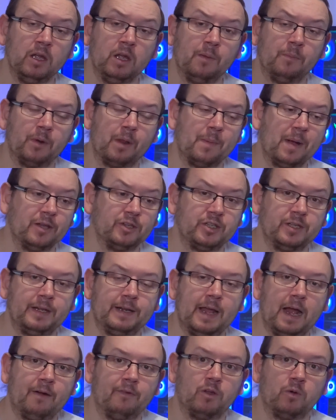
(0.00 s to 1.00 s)
but I'm actually in an
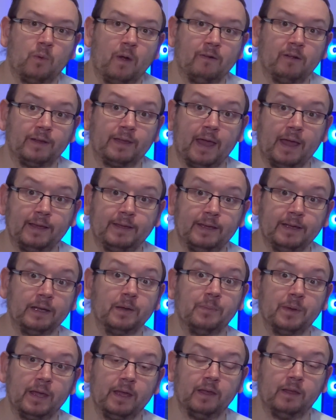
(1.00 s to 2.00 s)
area where I get
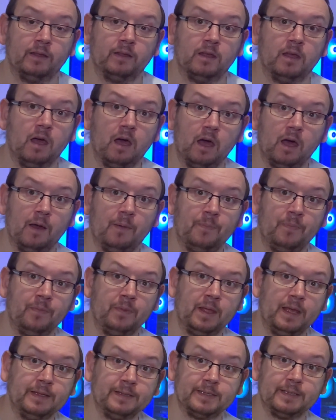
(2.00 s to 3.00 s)
gigabit
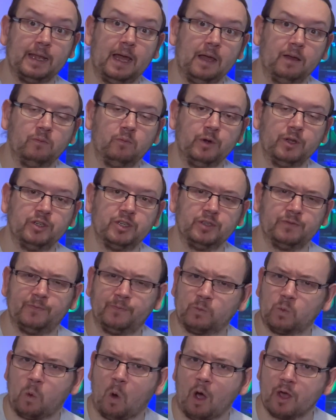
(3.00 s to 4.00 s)
internet, which is
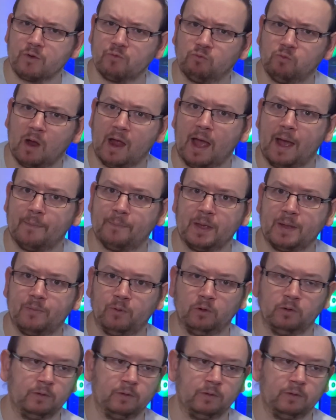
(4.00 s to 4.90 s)
quite rare. Viewers